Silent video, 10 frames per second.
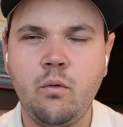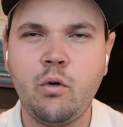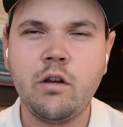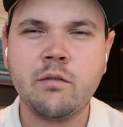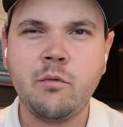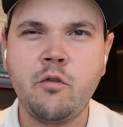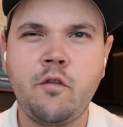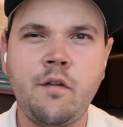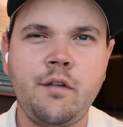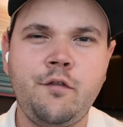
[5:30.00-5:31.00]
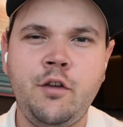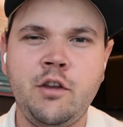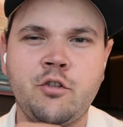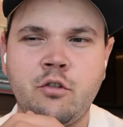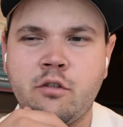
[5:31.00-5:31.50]
What are some of your favorite
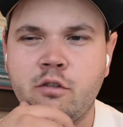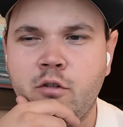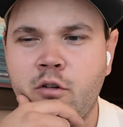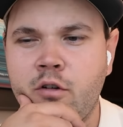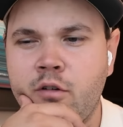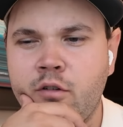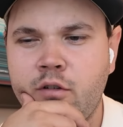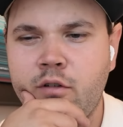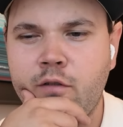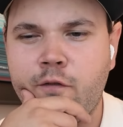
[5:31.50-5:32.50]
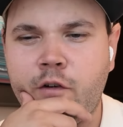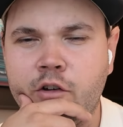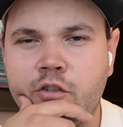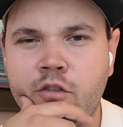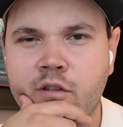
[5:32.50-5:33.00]
features or
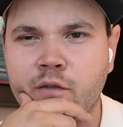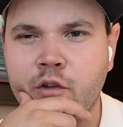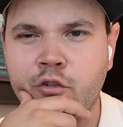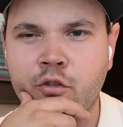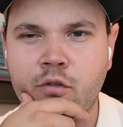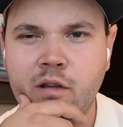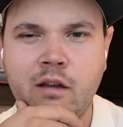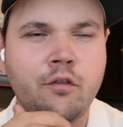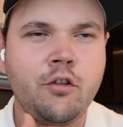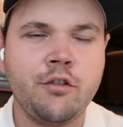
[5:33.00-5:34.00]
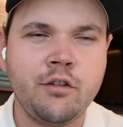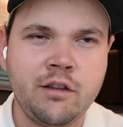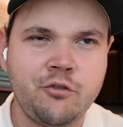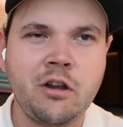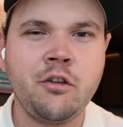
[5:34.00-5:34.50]
functions of a journal? Like, of course, you
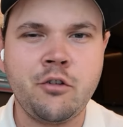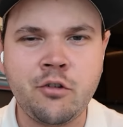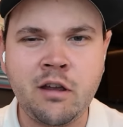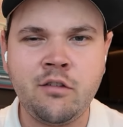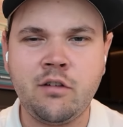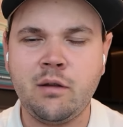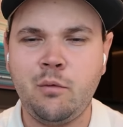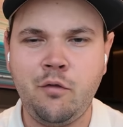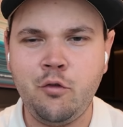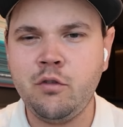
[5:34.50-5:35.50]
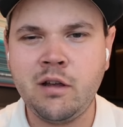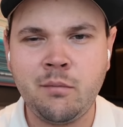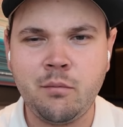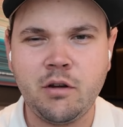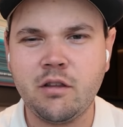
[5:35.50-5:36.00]
can track your trades, you can review
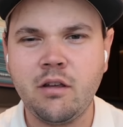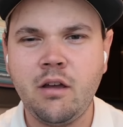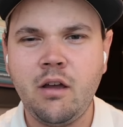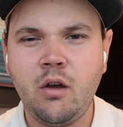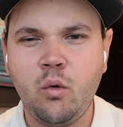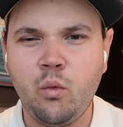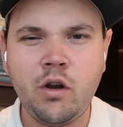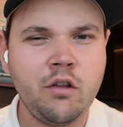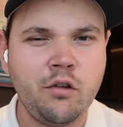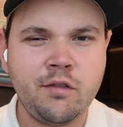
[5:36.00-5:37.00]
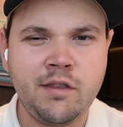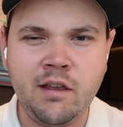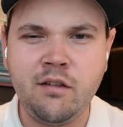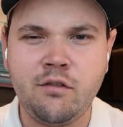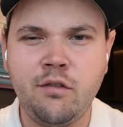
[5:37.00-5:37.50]
them, but what other
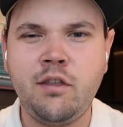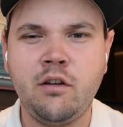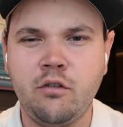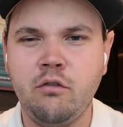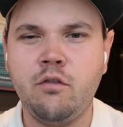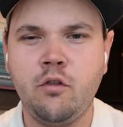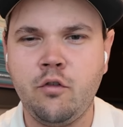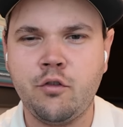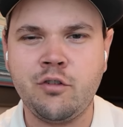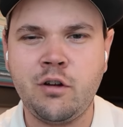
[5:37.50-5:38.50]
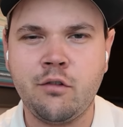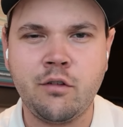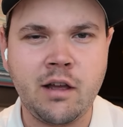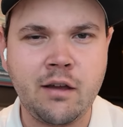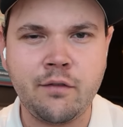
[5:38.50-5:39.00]
things you think are useful for traders
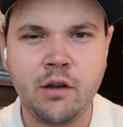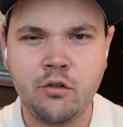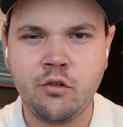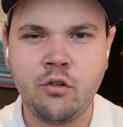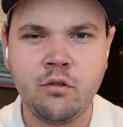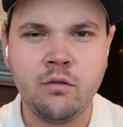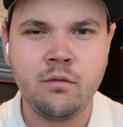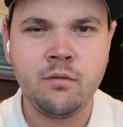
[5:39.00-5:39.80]
to have in a journal?